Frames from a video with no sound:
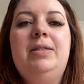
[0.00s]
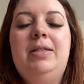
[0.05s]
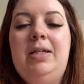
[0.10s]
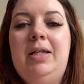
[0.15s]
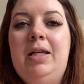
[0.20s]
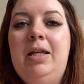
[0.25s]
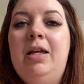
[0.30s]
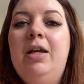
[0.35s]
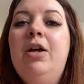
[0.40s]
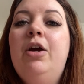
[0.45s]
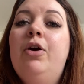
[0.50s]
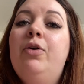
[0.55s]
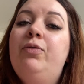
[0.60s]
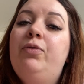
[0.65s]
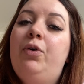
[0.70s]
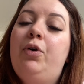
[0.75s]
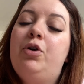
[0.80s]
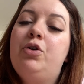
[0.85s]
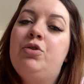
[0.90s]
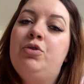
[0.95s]
tea
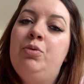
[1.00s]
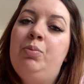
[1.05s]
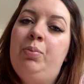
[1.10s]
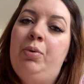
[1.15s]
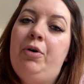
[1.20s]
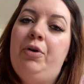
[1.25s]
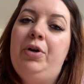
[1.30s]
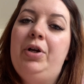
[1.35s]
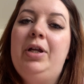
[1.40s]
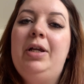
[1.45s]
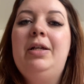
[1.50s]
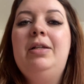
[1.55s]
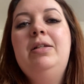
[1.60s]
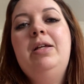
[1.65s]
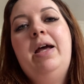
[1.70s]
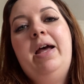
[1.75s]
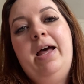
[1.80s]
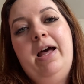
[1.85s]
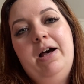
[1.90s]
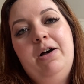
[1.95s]
for supporting
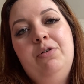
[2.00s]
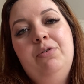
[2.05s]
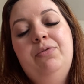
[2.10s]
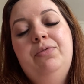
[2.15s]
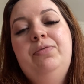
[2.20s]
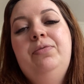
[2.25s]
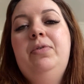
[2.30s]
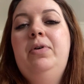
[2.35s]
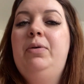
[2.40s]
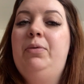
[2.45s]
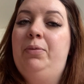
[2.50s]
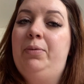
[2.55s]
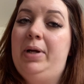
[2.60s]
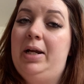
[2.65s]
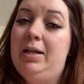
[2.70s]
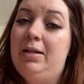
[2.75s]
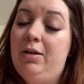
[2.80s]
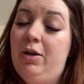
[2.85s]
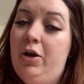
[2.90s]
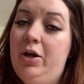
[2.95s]
health
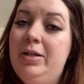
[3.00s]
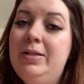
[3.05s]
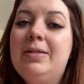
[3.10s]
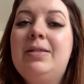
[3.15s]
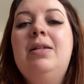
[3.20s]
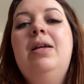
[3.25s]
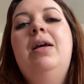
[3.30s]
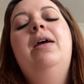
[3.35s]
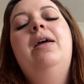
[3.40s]
weight loss